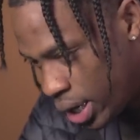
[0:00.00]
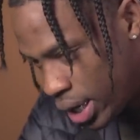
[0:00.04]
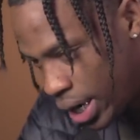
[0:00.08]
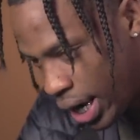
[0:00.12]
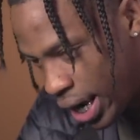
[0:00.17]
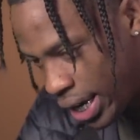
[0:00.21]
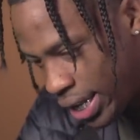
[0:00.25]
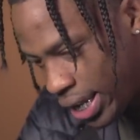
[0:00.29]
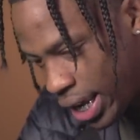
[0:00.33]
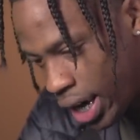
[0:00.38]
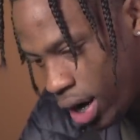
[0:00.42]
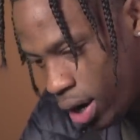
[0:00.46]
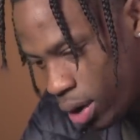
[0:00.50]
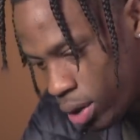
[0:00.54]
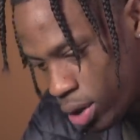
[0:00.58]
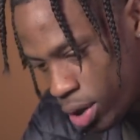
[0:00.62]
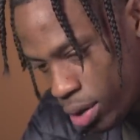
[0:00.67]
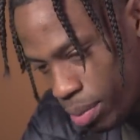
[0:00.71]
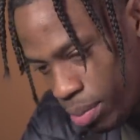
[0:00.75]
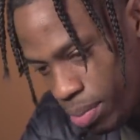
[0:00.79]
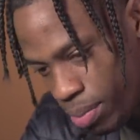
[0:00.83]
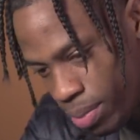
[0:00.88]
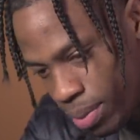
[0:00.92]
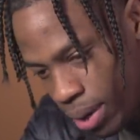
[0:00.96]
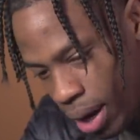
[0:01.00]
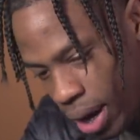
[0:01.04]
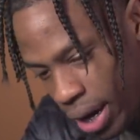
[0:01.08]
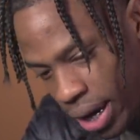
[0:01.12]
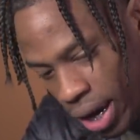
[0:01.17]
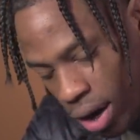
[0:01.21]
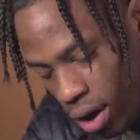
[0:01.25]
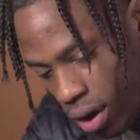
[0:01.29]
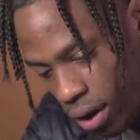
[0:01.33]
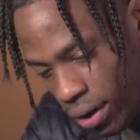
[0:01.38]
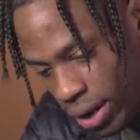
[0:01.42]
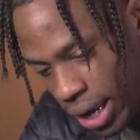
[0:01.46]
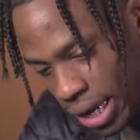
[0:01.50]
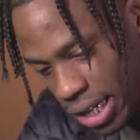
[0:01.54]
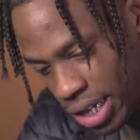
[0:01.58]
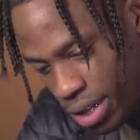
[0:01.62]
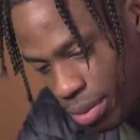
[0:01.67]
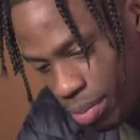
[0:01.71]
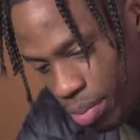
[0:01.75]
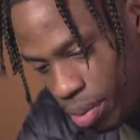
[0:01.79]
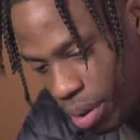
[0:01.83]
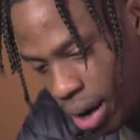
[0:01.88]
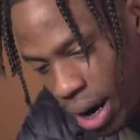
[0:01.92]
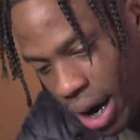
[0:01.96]
like that whole, like all that
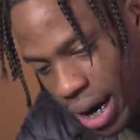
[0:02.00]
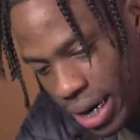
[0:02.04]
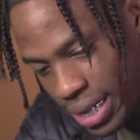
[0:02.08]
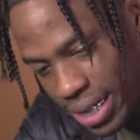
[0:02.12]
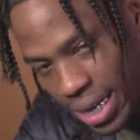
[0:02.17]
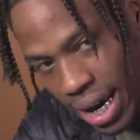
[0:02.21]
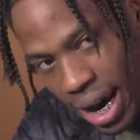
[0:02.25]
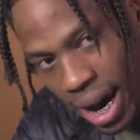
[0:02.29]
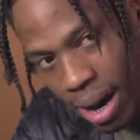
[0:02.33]
surprise